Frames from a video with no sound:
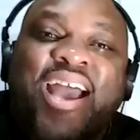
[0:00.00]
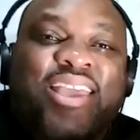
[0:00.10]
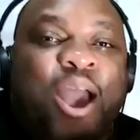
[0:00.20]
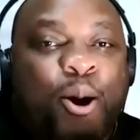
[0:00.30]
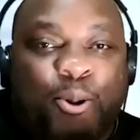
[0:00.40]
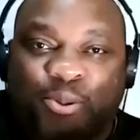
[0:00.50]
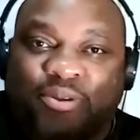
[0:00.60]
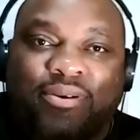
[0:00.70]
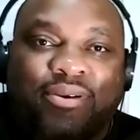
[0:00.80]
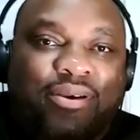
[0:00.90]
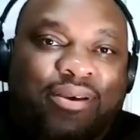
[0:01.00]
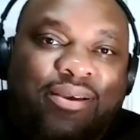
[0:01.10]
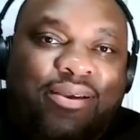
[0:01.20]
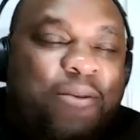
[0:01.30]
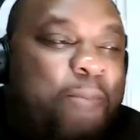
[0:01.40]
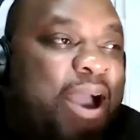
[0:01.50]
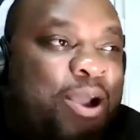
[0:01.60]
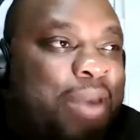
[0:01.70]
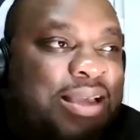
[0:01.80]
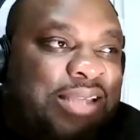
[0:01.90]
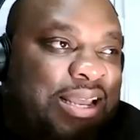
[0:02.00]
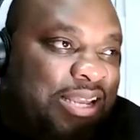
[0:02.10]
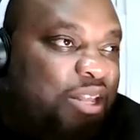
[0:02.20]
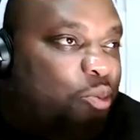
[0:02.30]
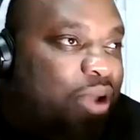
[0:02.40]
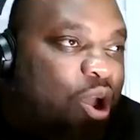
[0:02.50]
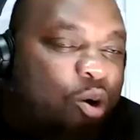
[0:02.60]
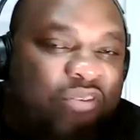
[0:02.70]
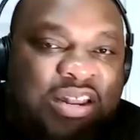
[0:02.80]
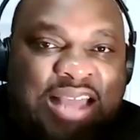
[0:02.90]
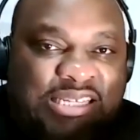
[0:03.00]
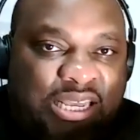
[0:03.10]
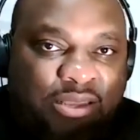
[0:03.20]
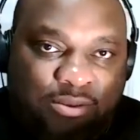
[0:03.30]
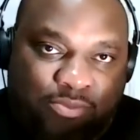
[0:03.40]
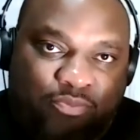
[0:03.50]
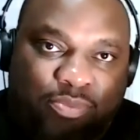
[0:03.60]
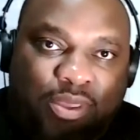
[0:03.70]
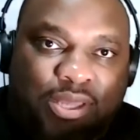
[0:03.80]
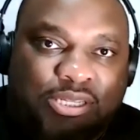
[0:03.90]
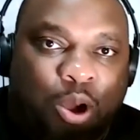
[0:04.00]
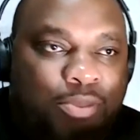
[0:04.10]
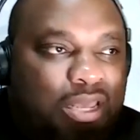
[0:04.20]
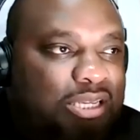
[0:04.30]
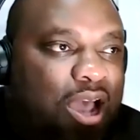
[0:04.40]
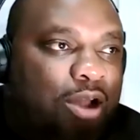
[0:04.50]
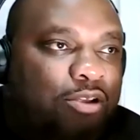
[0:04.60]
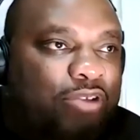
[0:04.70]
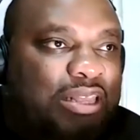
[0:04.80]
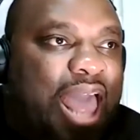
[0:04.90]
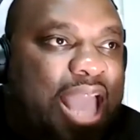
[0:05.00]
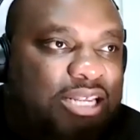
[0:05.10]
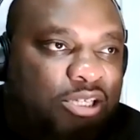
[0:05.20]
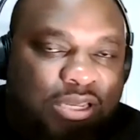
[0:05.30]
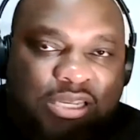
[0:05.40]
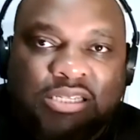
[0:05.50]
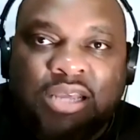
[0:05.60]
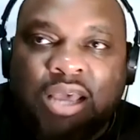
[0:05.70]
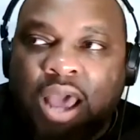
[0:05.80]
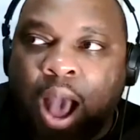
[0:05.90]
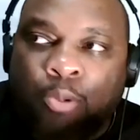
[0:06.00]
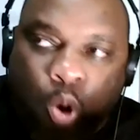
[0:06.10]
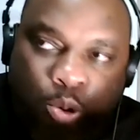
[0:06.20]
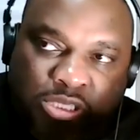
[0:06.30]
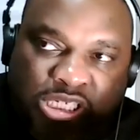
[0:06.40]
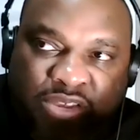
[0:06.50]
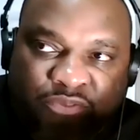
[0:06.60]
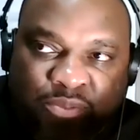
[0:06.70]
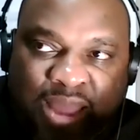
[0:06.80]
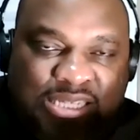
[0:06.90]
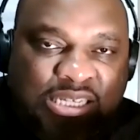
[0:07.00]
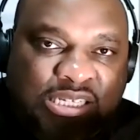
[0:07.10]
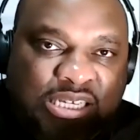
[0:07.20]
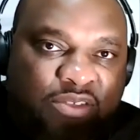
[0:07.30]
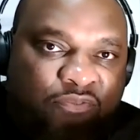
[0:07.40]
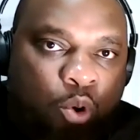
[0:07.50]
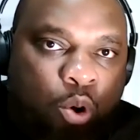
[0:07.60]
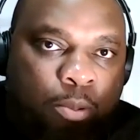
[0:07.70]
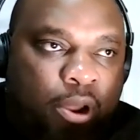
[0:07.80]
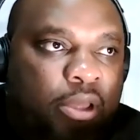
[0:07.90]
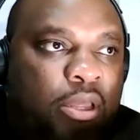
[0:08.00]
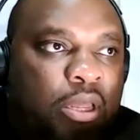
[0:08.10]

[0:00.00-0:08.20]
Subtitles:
Yo, Malcolm X ain't dealing with COVID-19. So I'm gonna need y'all to relax on these. I'm quoting shit from 1964, bro.